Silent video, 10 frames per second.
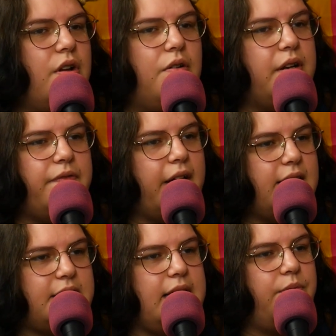no
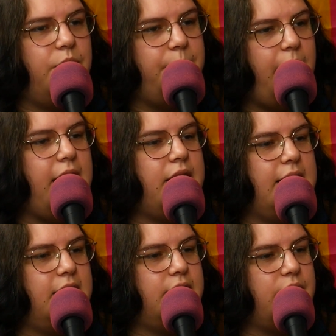advice that will make
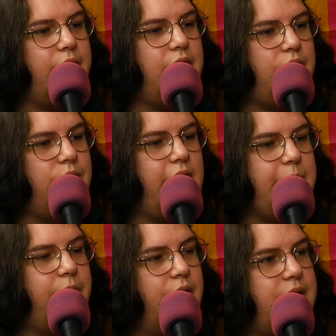it so that you
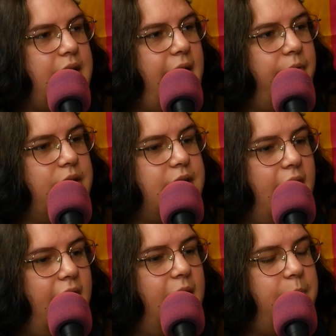get pussy every
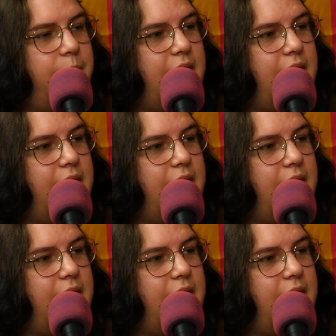time